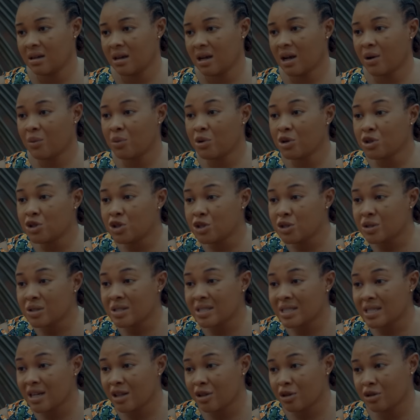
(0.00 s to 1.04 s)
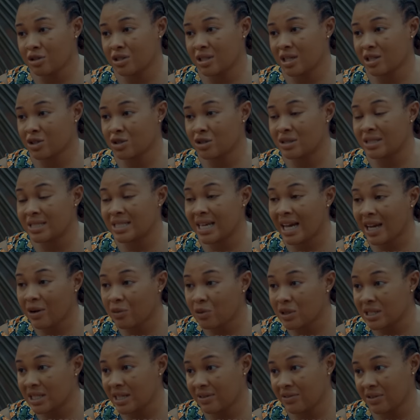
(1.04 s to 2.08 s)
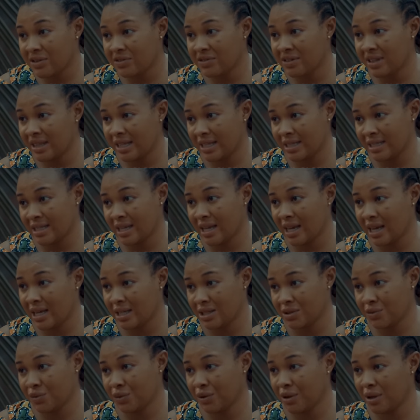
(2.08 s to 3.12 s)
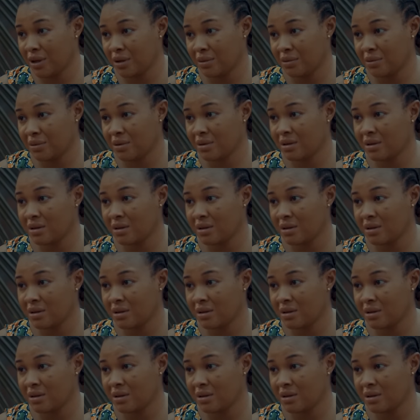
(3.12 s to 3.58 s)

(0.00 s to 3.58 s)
I want you to tell Oja to die whatever feelings he has for you.